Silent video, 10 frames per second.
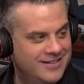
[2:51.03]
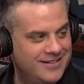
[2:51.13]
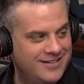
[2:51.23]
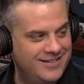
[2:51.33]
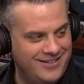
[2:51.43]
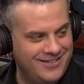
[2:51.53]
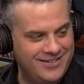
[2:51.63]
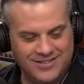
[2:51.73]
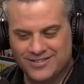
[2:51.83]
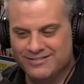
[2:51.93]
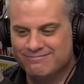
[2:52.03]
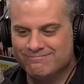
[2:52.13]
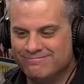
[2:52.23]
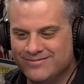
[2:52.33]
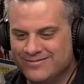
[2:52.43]
Uh, when it comes to
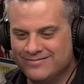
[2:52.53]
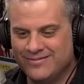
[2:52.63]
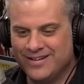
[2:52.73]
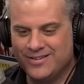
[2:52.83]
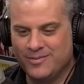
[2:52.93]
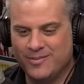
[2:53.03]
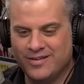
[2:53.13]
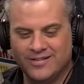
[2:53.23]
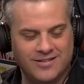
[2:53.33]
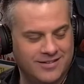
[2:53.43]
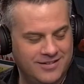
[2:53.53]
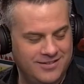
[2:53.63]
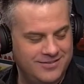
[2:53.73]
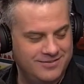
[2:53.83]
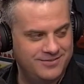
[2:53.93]
that, yes. Why isn't it me Ireland?